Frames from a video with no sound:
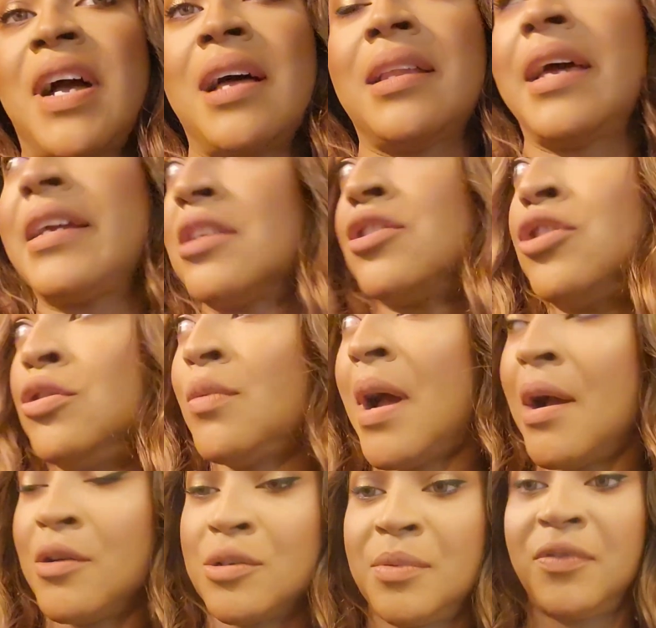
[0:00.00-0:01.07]
I've got like two
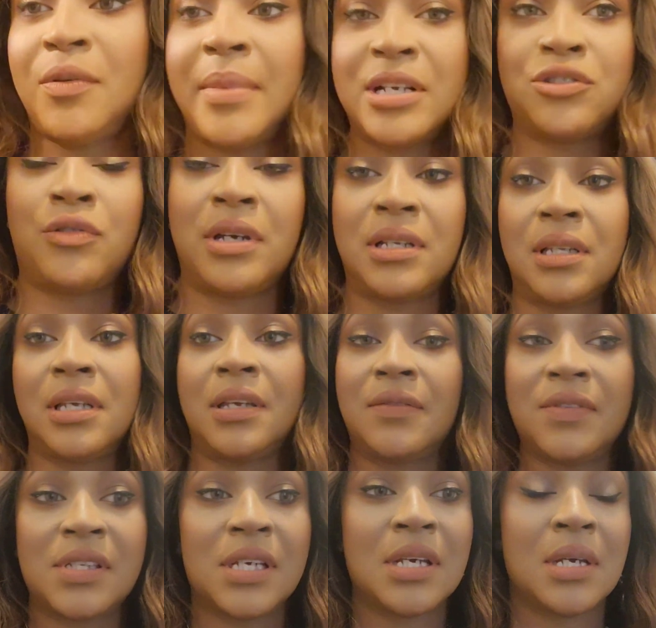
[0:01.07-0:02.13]
hours before my train
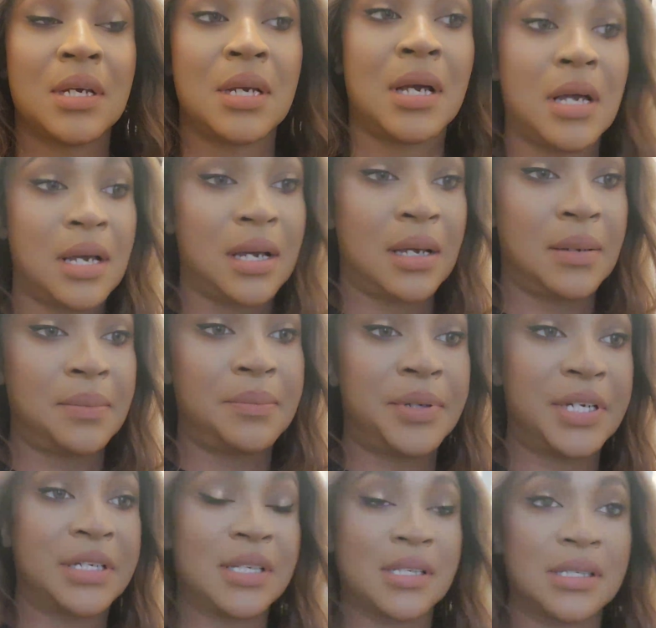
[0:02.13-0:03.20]
leaves. Um,
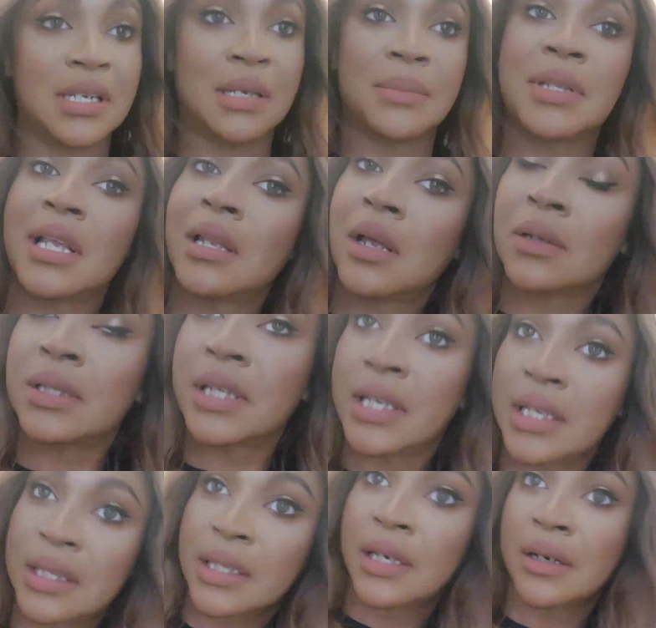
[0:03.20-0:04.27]
but it doesn't take me that long to
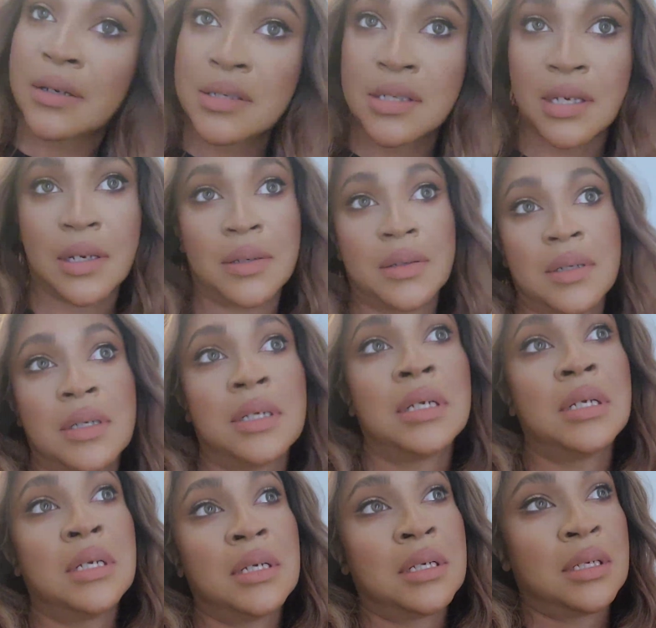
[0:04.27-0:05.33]
get there. So,
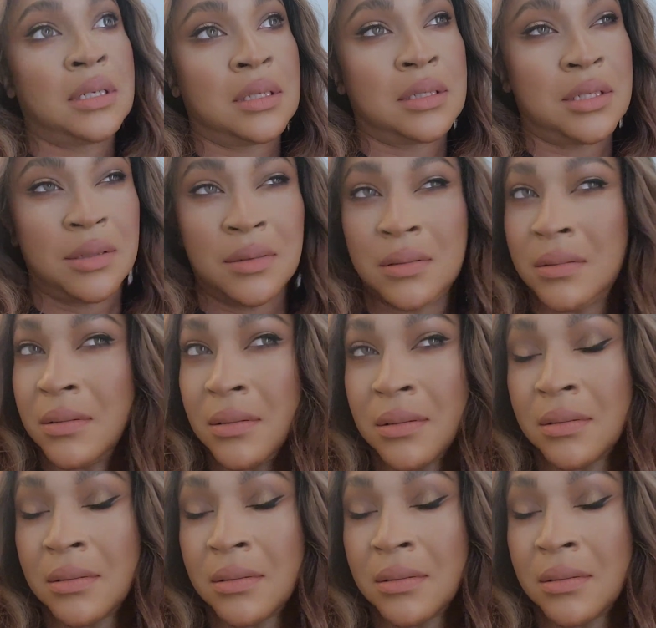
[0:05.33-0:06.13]
two?